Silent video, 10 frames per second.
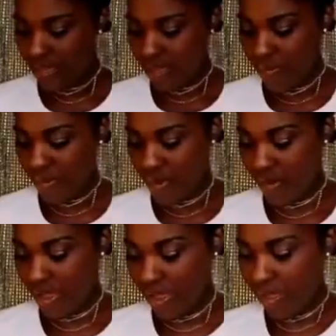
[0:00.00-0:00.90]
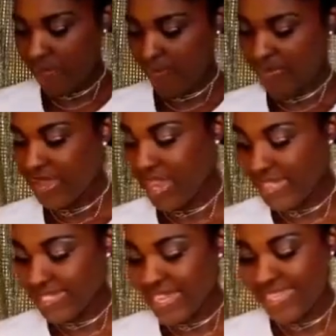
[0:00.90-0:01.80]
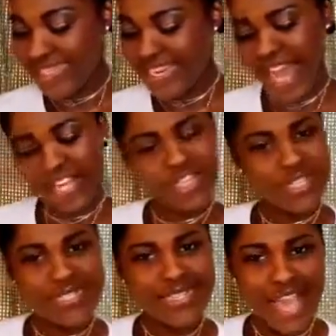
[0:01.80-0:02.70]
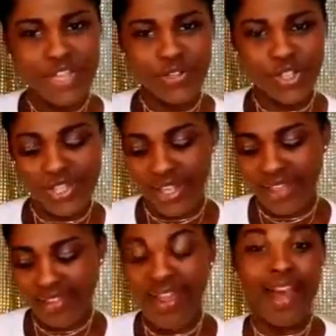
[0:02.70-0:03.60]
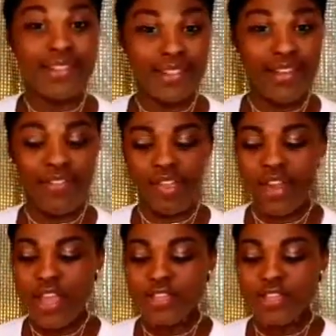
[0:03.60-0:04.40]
Open her up, and it says not just natural looking. I love it.